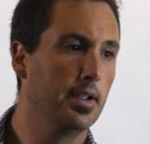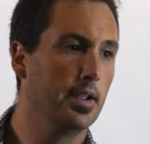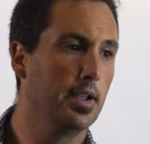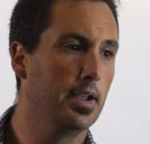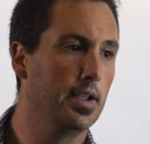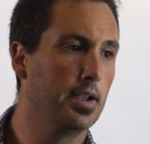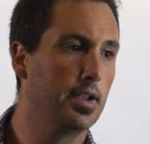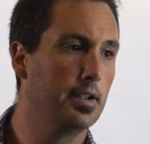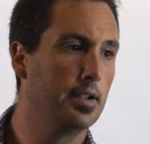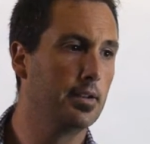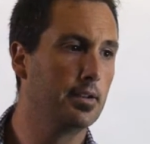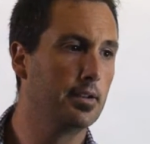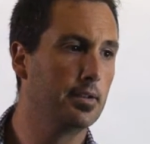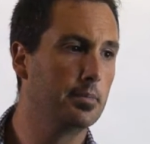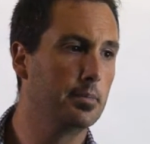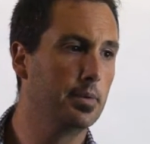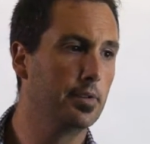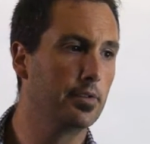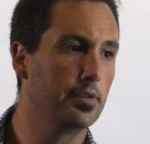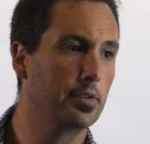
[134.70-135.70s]
and
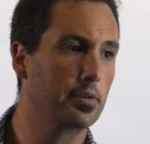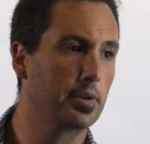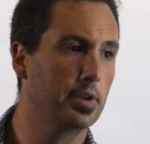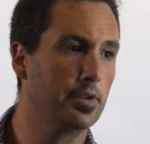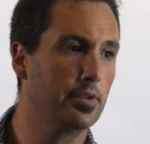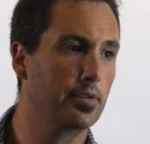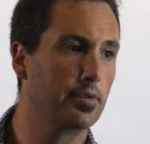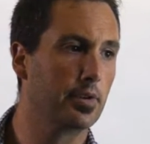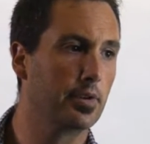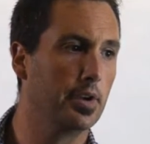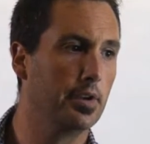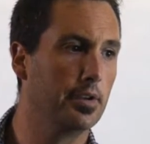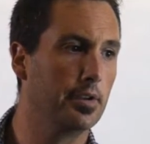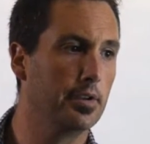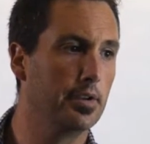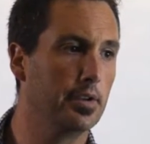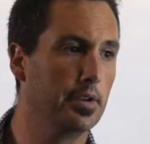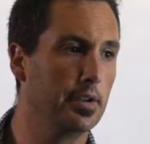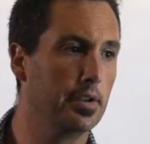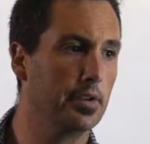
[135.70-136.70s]
Mr. Green's friend
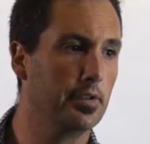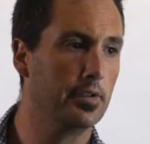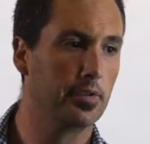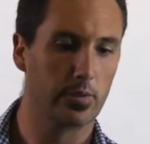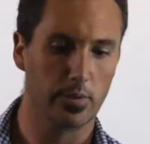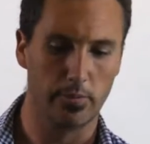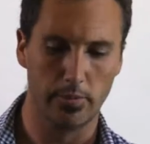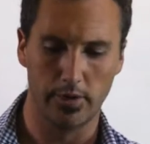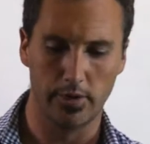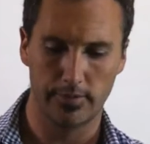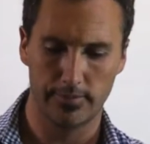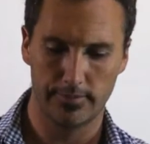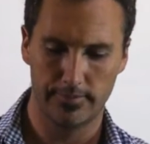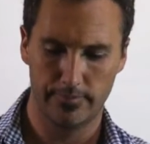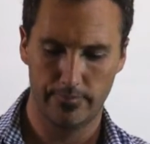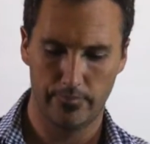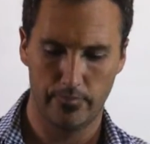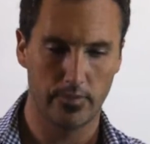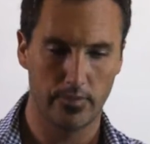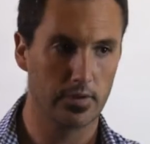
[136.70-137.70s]
is swimming.
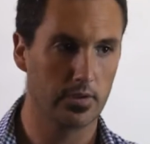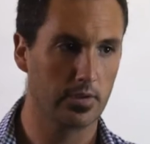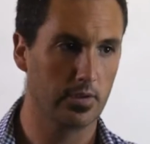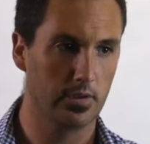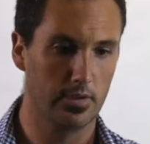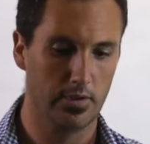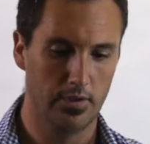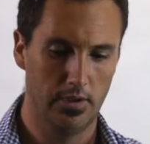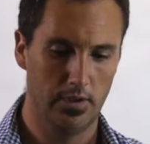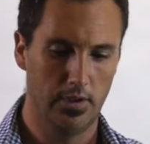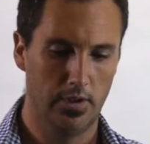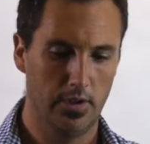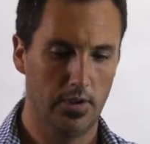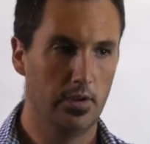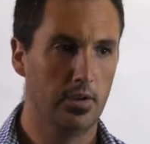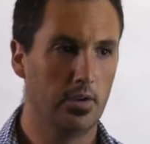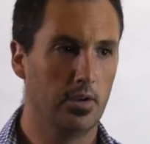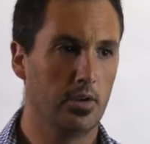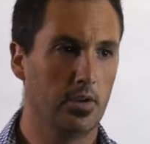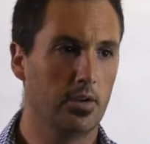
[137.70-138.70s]
Okay.
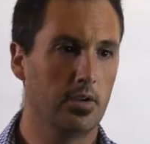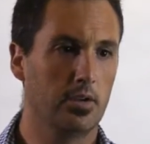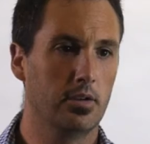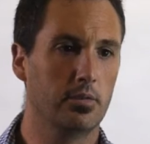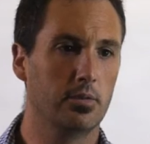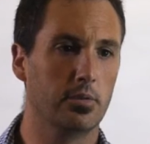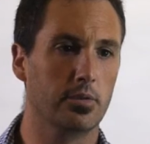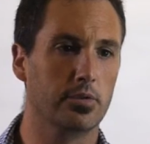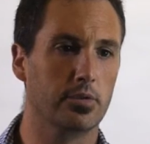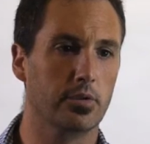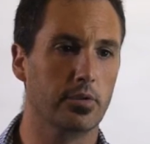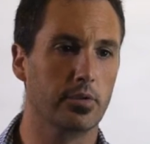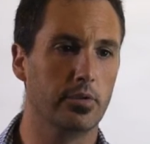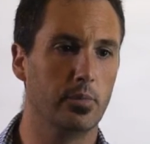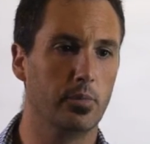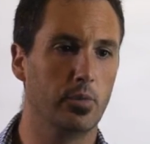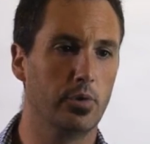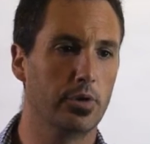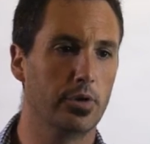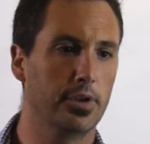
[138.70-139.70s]
We'll draw
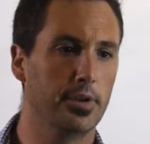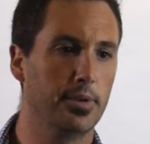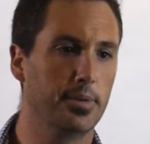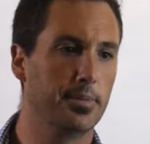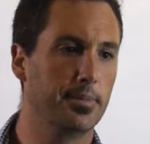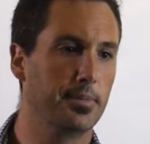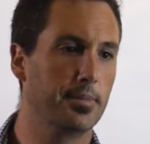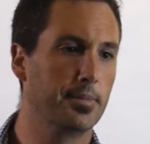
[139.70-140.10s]
some water,